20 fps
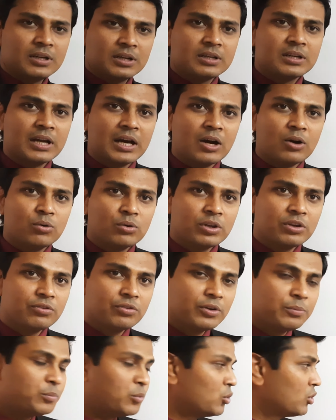Now if
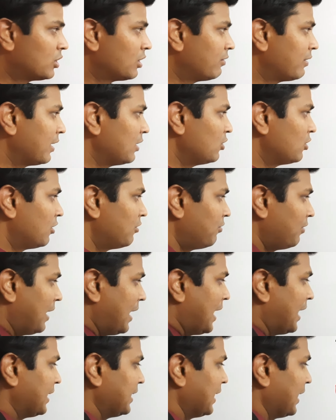we put the value of
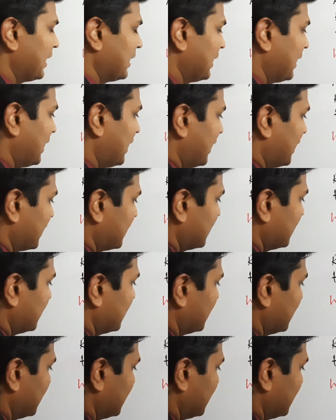I and R,